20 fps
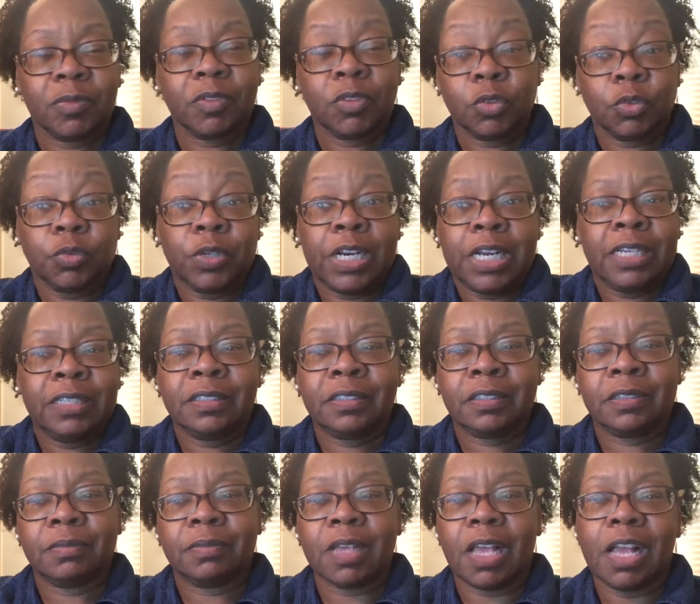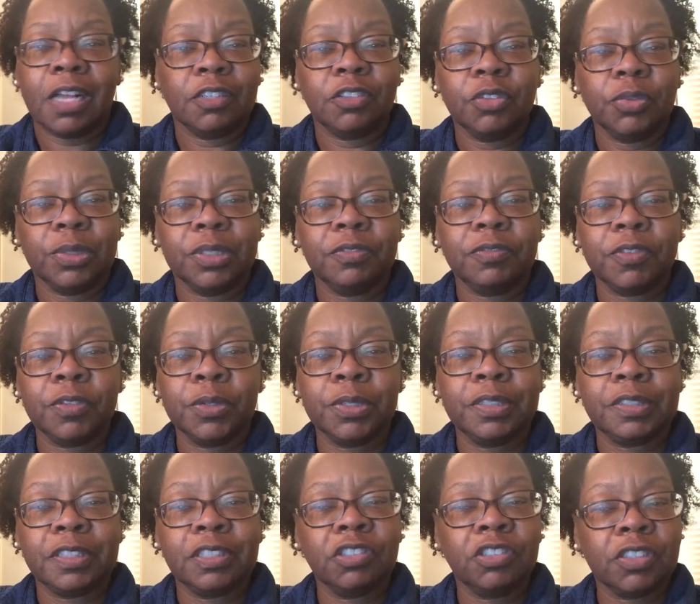duress, undue
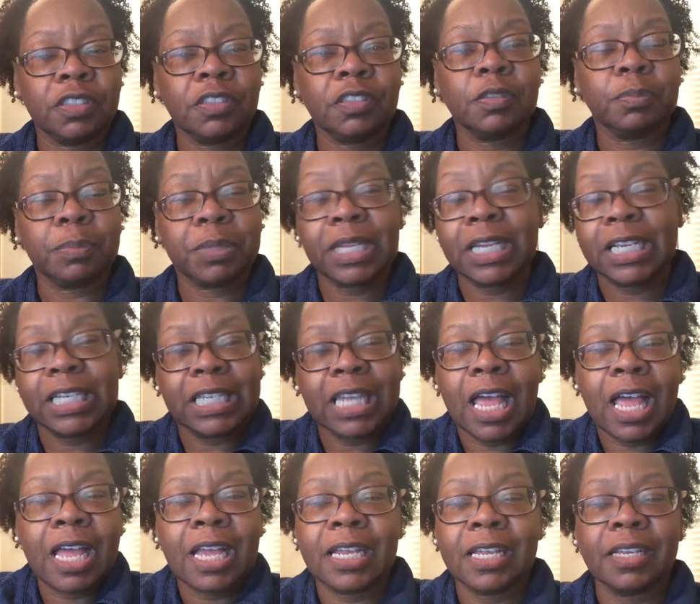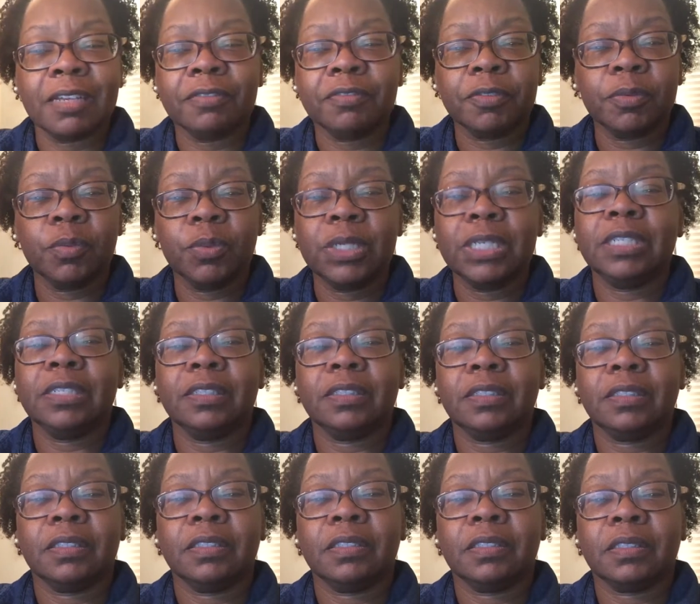influence, and just plain lying from
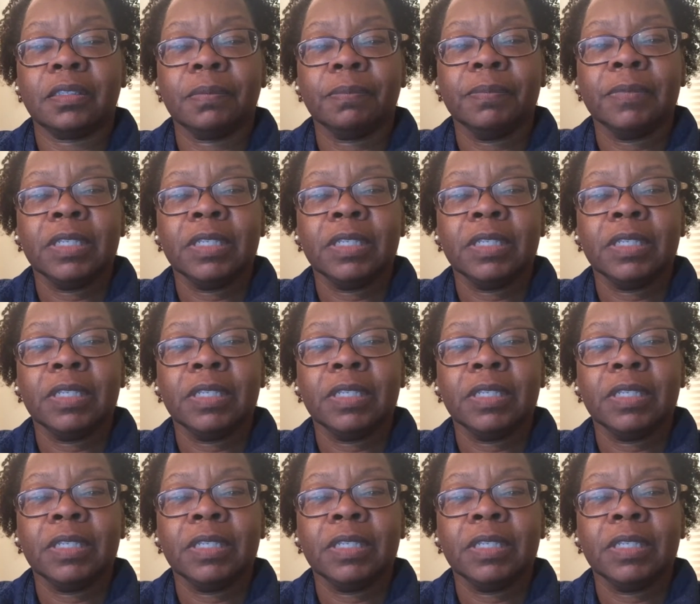witnesses.